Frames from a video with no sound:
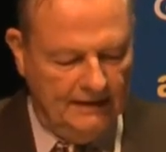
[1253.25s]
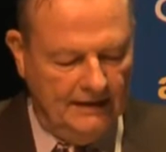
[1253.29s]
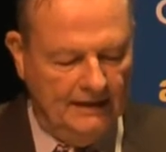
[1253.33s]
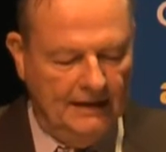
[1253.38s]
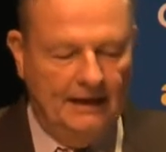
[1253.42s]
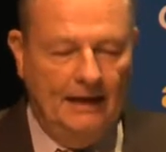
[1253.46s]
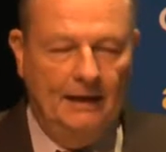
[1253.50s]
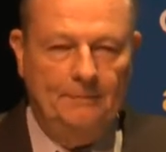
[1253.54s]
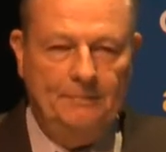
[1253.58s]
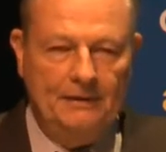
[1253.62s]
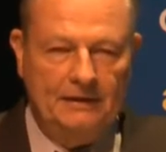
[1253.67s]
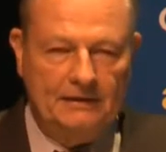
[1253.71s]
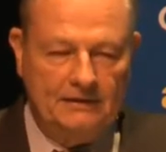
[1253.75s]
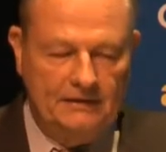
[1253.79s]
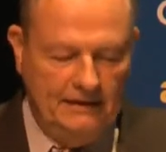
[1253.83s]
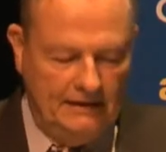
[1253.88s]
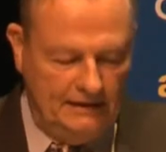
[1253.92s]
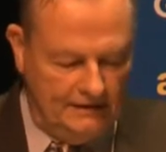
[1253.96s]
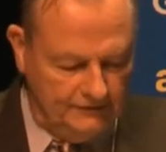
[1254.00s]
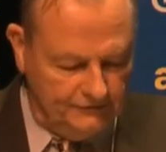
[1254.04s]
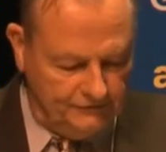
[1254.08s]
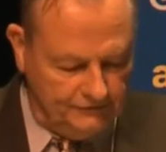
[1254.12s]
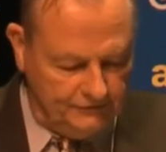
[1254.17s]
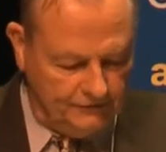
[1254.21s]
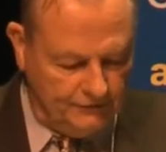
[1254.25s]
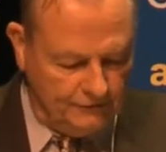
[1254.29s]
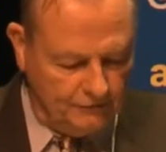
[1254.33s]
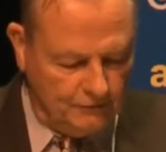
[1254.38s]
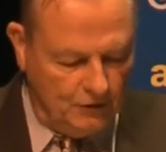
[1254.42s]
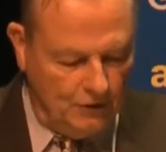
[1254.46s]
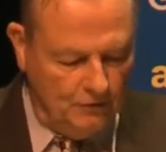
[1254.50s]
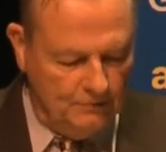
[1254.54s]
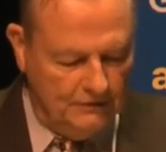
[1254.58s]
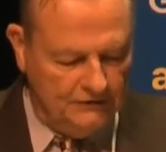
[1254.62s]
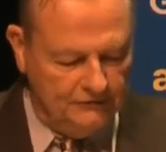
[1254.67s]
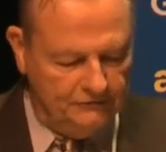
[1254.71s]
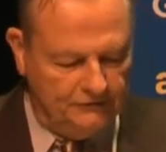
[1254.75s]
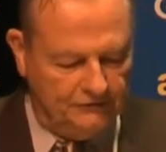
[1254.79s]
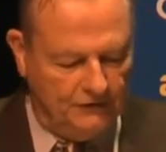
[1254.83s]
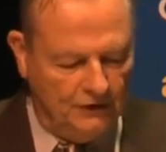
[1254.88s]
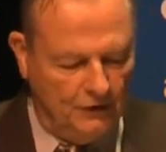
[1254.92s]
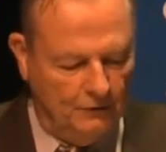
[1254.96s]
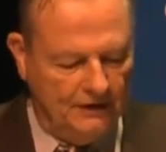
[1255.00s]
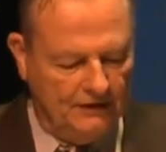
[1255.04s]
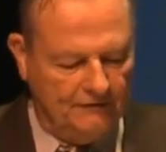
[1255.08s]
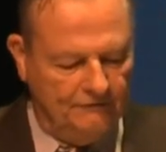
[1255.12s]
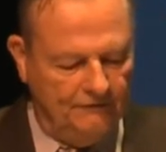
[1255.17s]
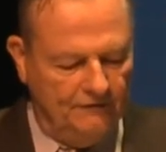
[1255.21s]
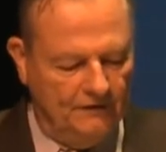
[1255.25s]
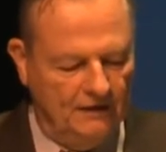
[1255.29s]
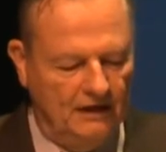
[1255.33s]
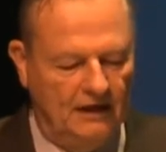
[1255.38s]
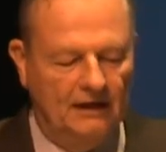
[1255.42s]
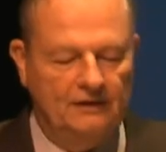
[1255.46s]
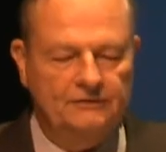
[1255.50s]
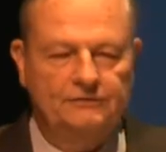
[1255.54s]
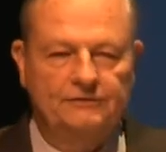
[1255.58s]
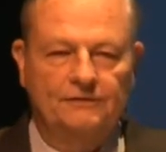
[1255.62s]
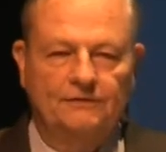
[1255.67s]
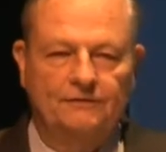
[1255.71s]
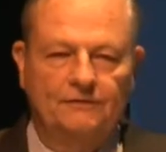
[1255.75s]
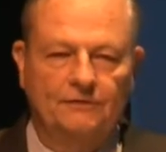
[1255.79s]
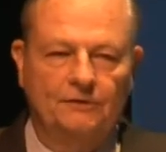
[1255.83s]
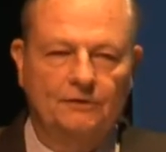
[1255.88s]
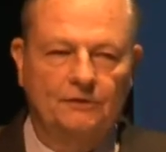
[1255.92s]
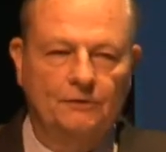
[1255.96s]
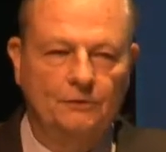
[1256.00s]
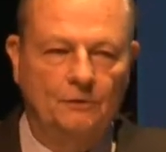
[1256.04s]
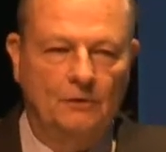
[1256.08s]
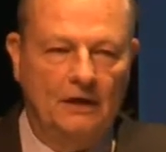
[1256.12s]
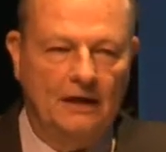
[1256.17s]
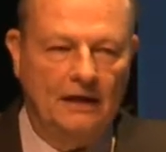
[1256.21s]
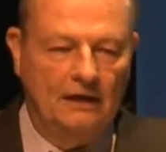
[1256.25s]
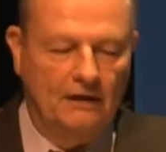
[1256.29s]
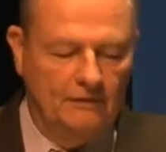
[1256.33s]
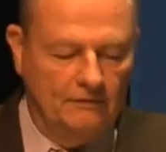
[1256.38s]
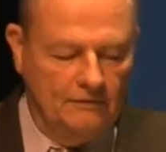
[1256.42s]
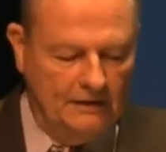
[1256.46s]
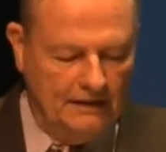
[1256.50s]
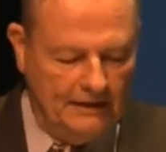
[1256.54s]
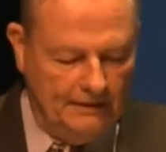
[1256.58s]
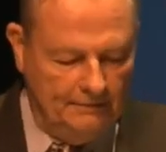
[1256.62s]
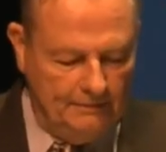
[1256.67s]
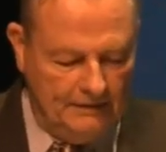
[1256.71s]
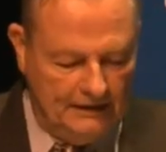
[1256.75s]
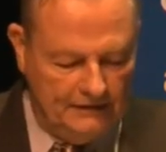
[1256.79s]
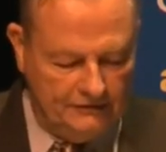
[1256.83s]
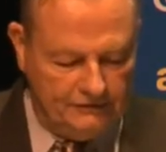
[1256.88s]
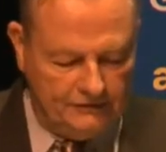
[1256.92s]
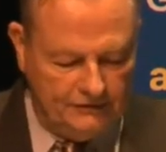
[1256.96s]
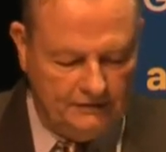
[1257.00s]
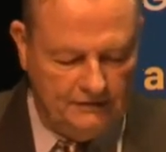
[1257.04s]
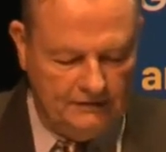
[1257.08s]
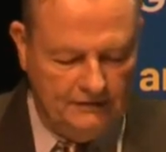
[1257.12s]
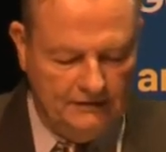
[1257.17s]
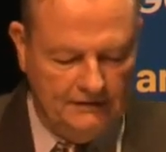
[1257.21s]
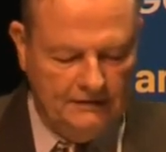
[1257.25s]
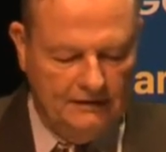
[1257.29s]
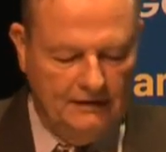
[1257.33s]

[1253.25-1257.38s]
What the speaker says: Epictetus, the Roman Stoic philosopher who I already mentioned,